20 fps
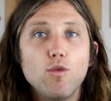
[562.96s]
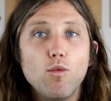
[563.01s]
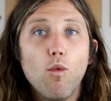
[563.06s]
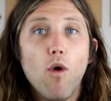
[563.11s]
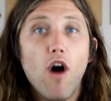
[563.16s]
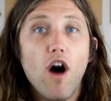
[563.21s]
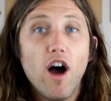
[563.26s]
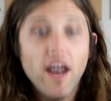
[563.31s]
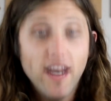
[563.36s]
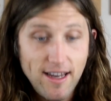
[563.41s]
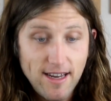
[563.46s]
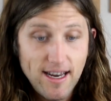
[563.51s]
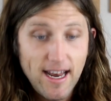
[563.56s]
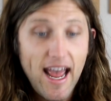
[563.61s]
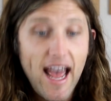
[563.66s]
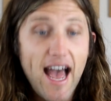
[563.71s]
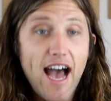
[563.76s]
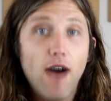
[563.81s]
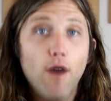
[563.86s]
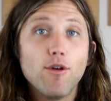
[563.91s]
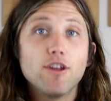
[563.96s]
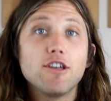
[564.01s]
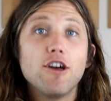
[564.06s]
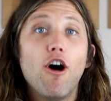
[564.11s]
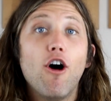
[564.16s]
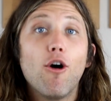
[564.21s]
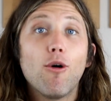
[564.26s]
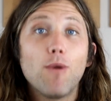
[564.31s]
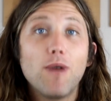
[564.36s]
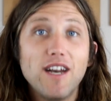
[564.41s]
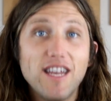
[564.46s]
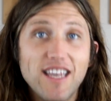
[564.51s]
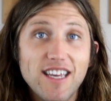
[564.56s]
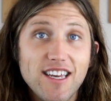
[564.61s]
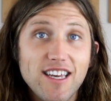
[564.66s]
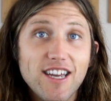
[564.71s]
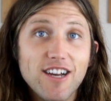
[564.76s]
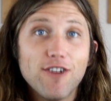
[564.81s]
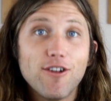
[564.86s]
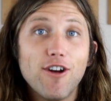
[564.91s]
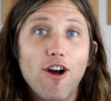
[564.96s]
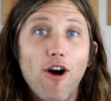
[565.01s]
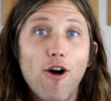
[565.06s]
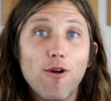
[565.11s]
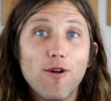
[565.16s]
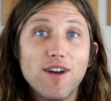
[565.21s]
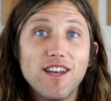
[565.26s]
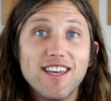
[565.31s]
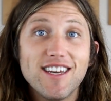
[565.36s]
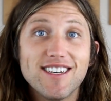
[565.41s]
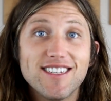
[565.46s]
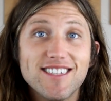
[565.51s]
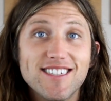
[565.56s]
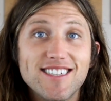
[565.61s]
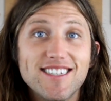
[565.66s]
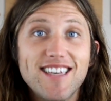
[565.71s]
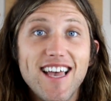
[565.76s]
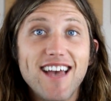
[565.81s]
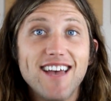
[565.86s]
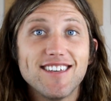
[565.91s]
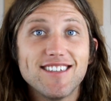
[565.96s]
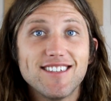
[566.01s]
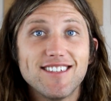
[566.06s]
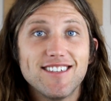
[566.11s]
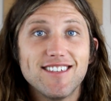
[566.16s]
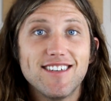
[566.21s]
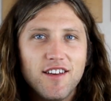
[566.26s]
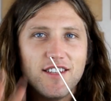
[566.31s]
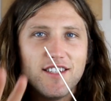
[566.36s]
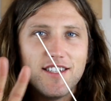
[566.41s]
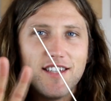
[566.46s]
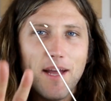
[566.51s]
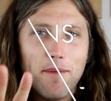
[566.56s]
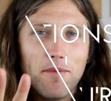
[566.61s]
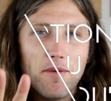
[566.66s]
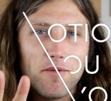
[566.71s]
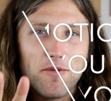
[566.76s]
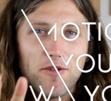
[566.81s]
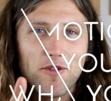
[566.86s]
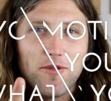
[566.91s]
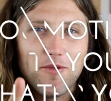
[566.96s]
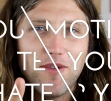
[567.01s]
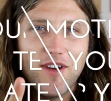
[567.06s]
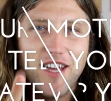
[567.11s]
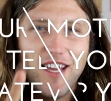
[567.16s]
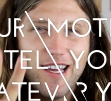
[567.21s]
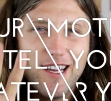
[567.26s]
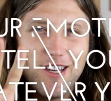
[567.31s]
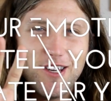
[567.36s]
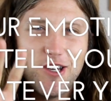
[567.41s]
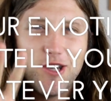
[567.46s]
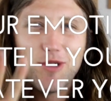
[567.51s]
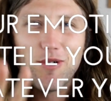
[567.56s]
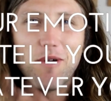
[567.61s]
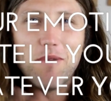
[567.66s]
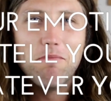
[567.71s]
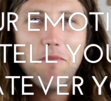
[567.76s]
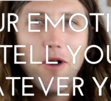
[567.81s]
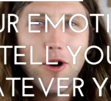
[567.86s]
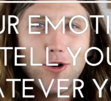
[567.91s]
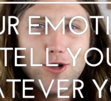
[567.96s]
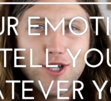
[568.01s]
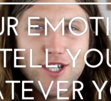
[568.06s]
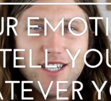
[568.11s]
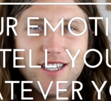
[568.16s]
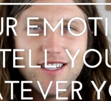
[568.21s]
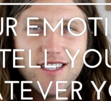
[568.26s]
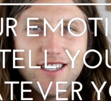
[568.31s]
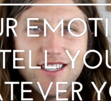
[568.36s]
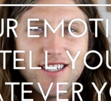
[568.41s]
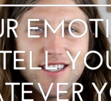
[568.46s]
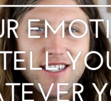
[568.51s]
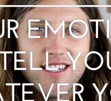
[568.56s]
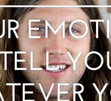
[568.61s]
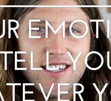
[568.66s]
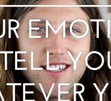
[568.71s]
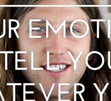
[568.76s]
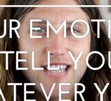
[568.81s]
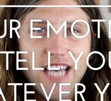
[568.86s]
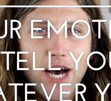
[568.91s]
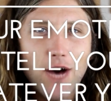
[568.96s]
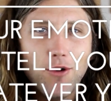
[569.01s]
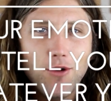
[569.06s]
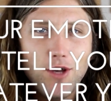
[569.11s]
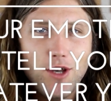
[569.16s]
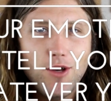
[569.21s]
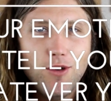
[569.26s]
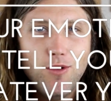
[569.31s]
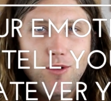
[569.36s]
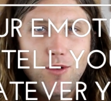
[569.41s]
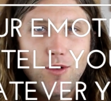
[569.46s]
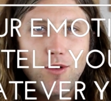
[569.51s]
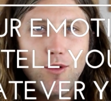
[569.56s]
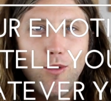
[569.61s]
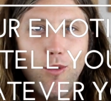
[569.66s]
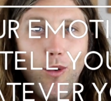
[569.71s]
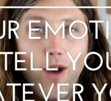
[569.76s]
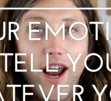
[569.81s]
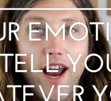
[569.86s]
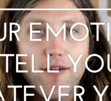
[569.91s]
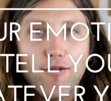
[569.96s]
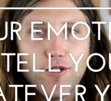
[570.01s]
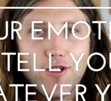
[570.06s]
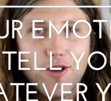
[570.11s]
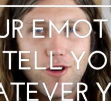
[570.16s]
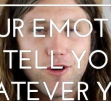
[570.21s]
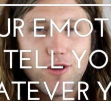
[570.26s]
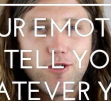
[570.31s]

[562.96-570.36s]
want now. It's already here. It already exists. Step number three, your emotions tell you whatever you're